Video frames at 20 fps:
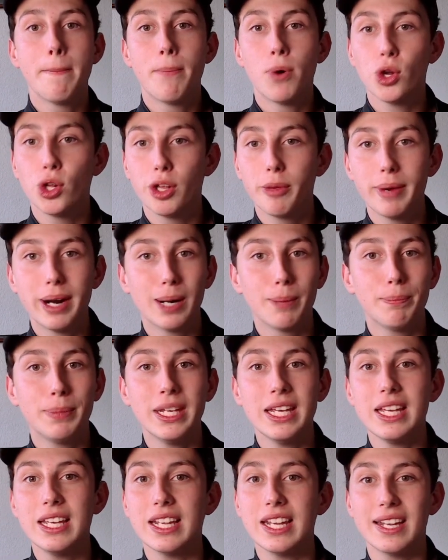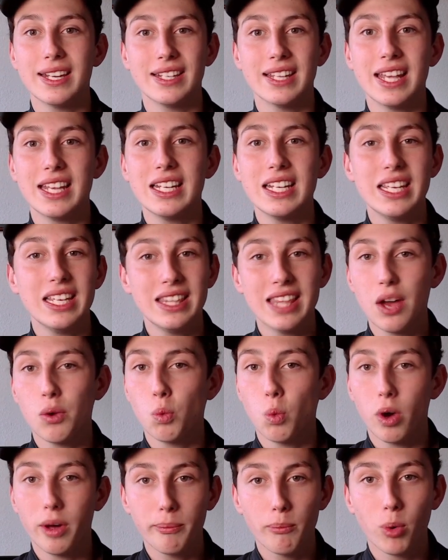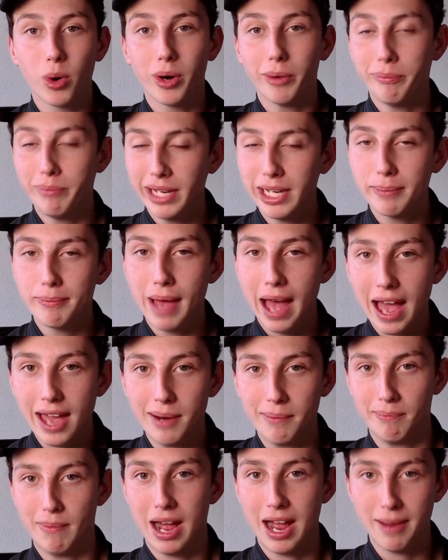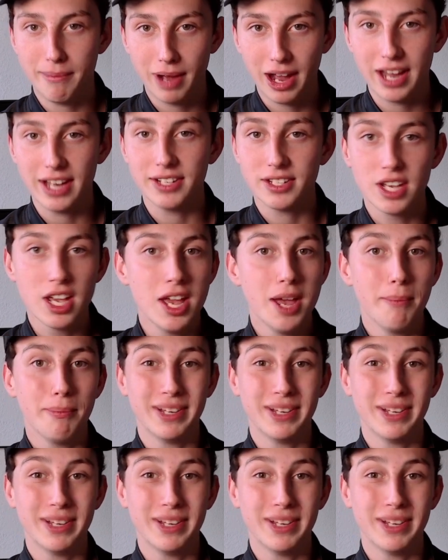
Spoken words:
Polar Bear Pete, and they need that one more big bat in my mind,